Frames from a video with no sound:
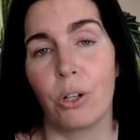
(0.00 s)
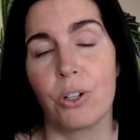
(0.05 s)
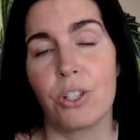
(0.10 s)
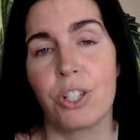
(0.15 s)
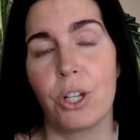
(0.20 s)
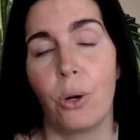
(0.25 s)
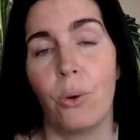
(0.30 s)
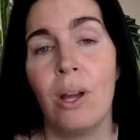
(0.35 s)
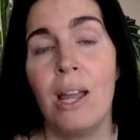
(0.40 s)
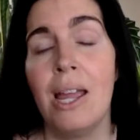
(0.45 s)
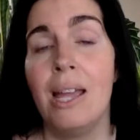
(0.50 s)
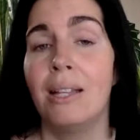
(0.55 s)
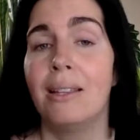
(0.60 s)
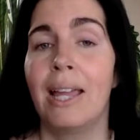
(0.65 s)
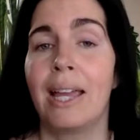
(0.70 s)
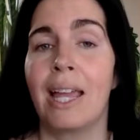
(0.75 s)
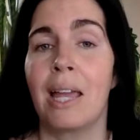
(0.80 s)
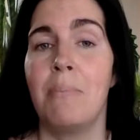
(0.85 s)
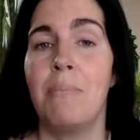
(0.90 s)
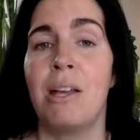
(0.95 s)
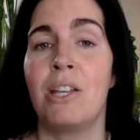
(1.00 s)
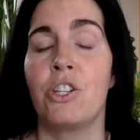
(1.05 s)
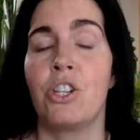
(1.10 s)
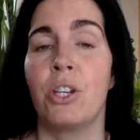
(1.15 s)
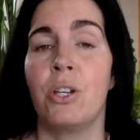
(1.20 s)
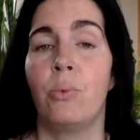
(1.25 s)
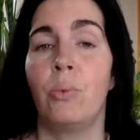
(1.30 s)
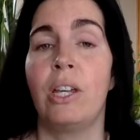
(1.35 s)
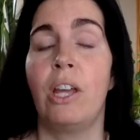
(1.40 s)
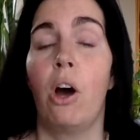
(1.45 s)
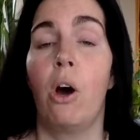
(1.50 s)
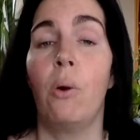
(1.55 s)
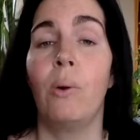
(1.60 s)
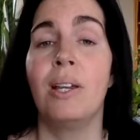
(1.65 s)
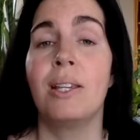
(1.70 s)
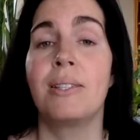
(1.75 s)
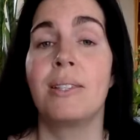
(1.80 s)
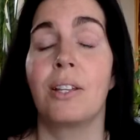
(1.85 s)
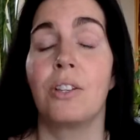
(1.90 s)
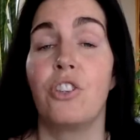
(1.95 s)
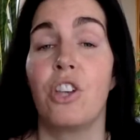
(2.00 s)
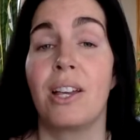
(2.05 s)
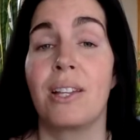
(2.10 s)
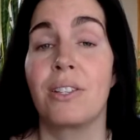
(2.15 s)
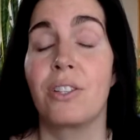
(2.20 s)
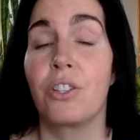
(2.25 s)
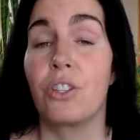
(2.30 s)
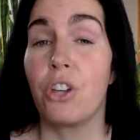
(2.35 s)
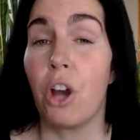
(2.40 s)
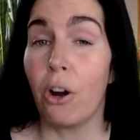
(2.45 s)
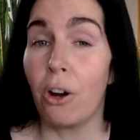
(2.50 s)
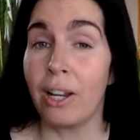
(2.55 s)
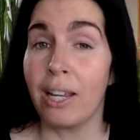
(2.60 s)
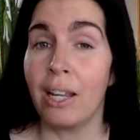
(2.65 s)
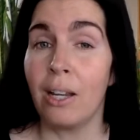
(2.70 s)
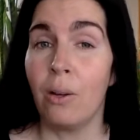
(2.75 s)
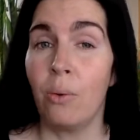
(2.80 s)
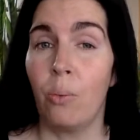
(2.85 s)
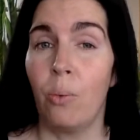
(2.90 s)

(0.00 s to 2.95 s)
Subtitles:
So like I mentioned, we always suggest starting